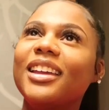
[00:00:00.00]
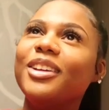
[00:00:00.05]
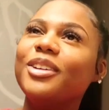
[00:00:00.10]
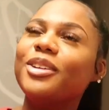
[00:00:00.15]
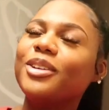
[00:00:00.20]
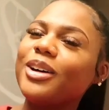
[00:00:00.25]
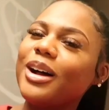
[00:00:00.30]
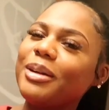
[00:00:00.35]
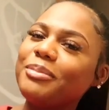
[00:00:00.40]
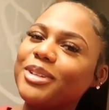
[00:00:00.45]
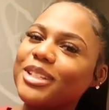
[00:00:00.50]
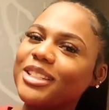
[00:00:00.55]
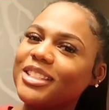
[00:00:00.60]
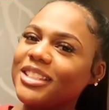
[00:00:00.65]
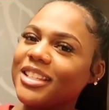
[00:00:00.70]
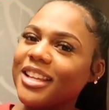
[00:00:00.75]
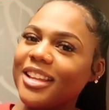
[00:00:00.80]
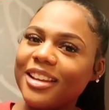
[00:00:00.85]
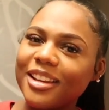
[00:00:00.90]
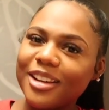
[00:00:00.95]
you know, I'm just
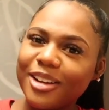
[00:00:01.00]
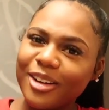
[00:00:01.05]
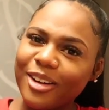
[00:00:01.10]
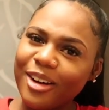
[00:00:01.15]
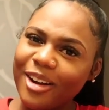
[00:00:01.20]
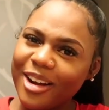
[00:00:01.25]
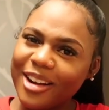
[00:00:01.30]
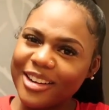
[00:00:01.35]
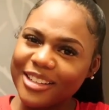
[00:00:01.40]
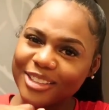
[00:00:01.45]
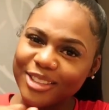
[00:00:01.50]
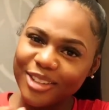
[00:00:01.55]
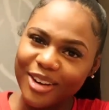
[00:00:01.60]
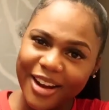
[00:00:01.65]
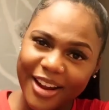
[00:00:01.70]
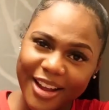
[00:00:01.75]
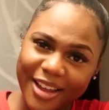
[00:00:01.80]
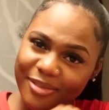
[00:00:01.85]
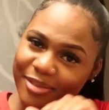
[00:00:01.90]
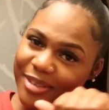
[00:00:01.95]
sitting in the car
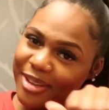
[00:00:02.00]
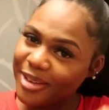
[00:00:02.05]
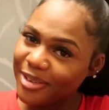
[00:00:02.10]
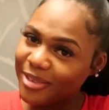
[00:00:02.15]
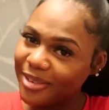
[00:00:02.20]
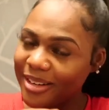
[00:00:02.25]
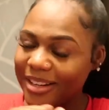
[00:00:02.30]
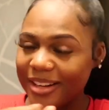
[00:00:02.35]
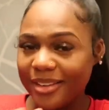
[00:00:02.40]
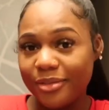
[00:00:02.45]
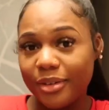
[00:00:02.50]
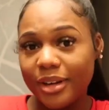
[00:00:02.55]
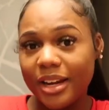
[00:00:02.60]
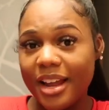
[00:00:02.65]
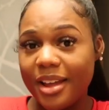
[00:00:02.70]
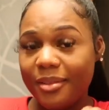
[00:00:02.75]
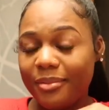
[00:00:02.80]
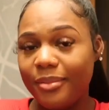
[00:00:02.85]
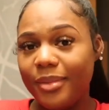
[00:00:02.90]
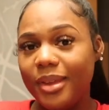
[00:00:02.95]
driving or whatever,
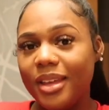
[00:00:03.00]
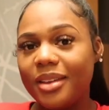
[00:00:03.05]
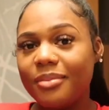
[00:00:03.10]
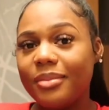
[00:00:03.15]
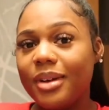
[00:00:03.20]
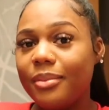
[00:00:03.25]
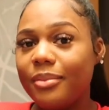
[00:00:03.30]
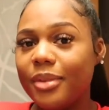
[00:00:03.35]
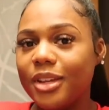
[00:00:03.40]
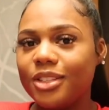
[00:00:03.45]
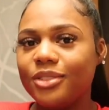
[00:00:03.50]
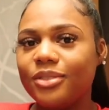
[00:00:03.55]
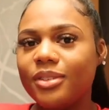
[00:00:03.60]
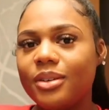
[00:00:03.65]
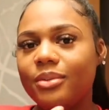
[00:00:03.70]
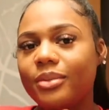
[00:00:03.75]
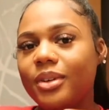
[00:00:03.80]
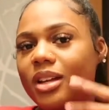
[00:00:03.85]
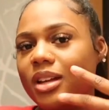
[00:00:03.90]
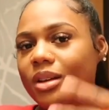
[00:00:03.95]
and me and my best
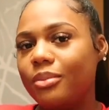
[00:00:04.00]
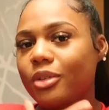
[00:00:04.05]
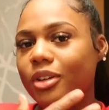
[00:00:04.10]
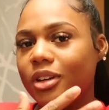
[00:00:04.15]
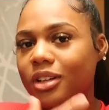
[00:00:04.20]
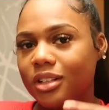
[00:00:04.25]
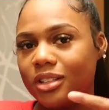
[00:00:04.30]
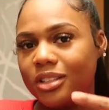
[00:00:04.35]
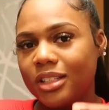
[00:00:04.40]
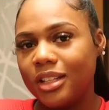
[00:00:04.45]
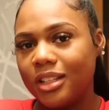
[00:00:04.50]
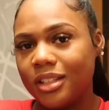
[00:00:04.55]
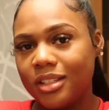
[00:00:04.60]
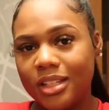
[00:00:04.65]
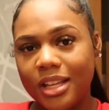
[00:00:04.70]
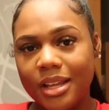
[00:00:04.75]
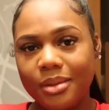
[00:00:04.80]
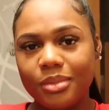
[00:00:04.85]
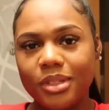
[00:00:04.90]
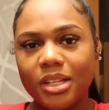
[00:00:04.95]
friend would come on ours at the
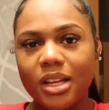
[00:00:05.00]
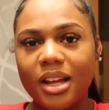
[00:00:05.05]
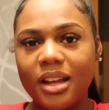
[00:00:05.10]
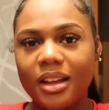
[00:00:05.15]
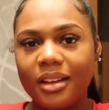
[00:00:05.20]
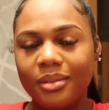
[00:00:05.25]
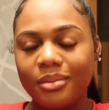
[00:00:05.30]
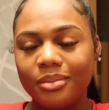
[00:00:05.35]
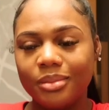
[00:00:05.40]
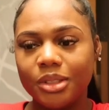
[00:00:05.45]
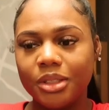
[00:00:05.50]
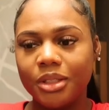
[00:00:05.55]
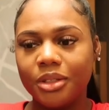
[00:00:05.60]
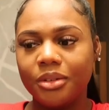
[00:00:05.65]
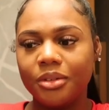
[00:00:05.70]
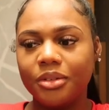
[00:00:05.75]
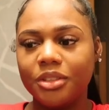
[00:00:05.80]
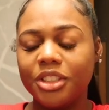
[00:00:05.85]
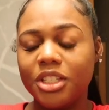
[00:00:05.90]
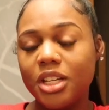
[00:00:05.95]
same time.
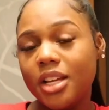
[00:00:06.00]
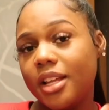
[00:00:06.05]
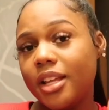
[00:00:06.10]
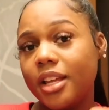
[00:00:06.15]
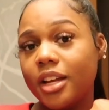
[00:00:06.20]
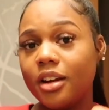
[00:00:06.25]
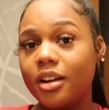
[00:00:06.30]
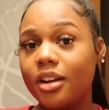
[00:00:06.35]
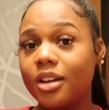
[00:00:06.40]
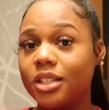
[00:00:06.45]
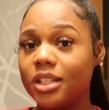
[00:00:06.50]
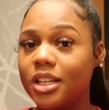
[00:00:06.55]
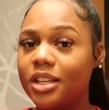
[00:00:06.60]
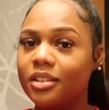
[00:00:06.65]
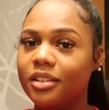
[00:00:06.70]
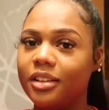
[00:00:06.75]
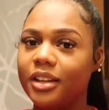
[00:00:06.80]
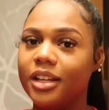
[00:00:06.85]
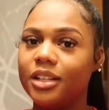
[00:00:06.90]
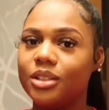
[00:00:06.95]
So she didn't get hers
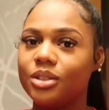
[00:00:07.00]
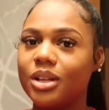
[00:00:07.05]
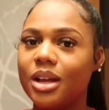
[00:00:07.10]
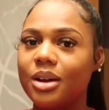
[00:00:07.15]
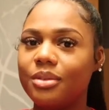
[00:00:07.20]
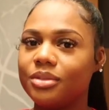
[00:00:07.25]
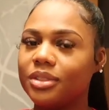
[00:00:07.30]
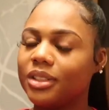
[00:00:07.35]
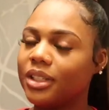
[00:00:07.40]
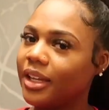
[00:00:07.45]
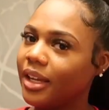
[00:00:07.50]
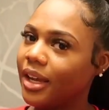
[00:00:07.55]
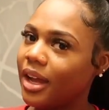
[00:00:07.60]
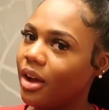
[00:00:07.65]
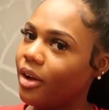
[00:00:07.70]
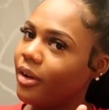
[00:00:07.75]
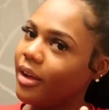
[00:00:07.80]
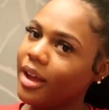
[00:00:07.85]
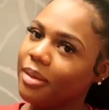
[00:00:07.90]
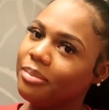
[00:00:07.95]
either yet. So I was like,
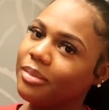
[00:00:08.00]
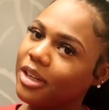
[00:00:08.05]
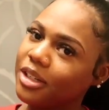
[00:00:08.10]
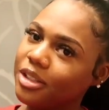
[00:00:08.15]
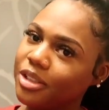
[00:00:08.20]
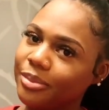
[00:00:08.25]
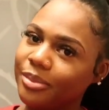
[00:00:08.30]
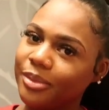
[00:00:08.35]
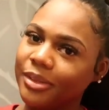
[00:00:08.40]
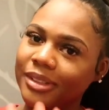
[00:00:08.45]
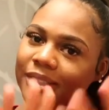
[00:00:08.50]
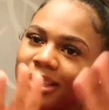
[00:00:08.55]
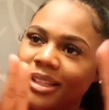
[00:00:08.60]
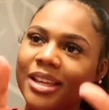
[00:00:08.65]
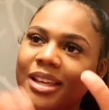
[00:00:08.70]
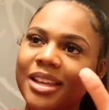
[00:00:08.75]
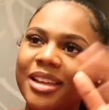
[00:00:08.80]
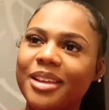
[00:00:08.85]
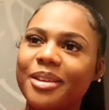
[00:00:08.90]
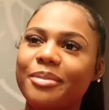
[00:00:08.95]
okay, I'm not tripping.
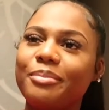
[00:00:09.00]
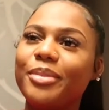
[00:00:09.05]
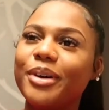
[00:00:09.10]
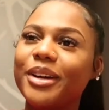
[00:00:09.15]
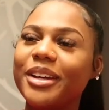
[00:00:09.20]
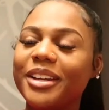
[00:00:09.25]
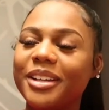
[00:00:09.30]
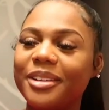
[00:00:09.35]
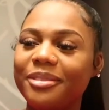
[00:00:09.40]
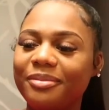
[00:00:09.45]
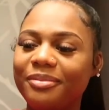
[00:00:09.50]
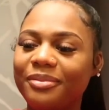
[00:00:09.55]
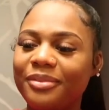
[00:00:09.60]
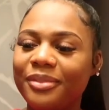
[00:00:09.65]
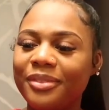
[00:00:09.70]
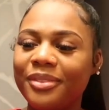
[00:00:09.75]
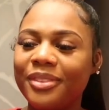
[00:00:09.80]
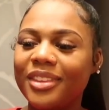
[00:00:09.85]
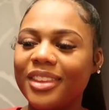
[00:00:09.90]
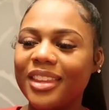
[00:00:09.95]
But
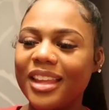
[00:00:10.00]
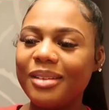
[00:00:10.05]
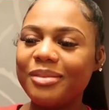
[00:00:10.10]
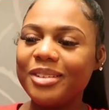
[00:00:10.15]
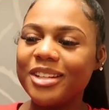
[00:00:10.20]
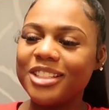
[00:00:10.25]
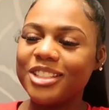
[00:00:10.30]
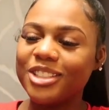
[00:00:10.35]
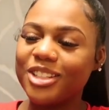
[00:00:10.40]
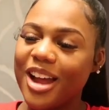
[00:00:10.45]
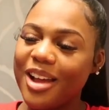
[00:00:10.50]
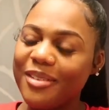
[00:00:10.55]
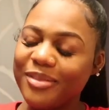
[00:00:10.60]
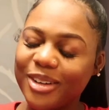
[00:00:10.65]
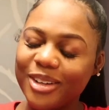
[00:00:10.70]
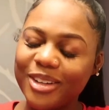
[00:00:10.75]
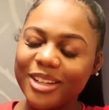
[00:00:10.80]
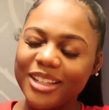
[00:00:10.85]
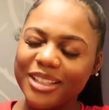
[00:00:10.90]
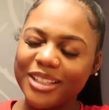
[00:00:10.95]
I'm just driving on the